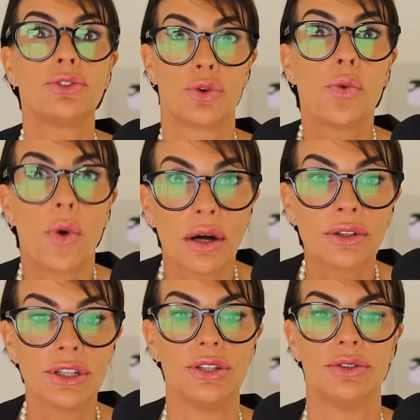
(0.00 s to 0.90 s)
to
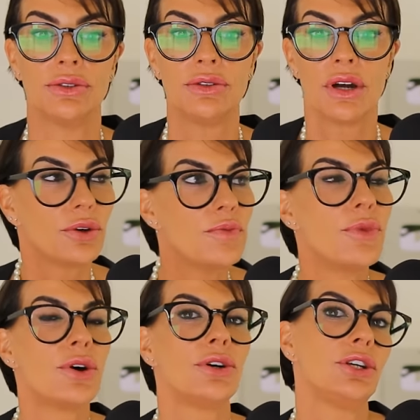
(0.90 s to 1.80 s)
warn you, the
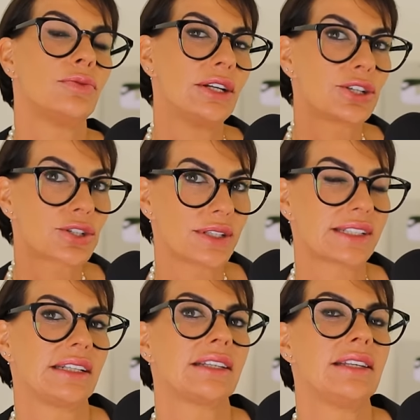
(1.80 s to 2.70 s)
more you will
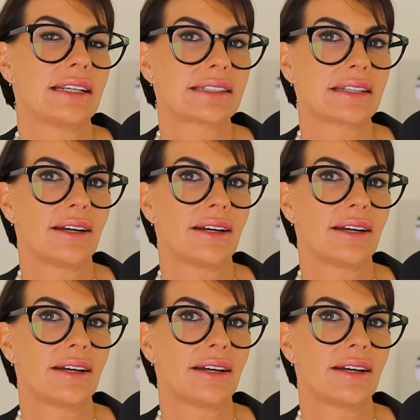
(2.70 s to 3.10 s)
trust it next